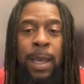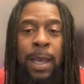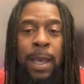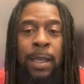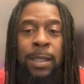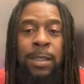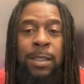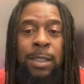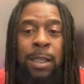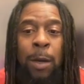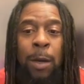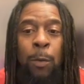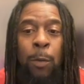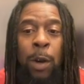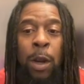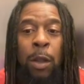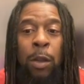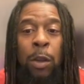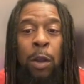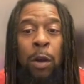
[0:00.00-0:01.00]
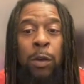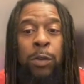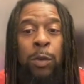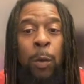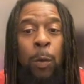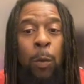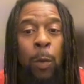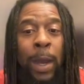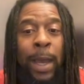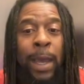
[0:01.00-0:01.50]
and somewhere along
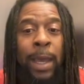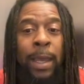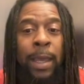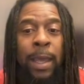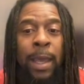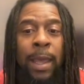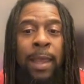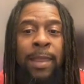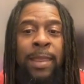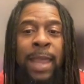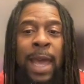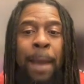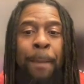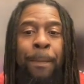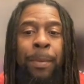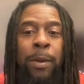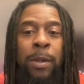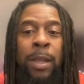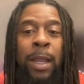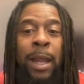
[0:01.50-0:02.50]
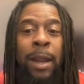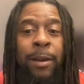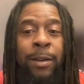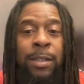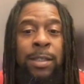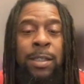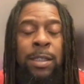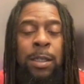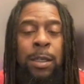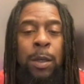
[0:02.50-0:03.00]
the way, that
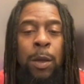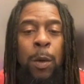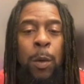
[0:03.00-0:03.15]
polarity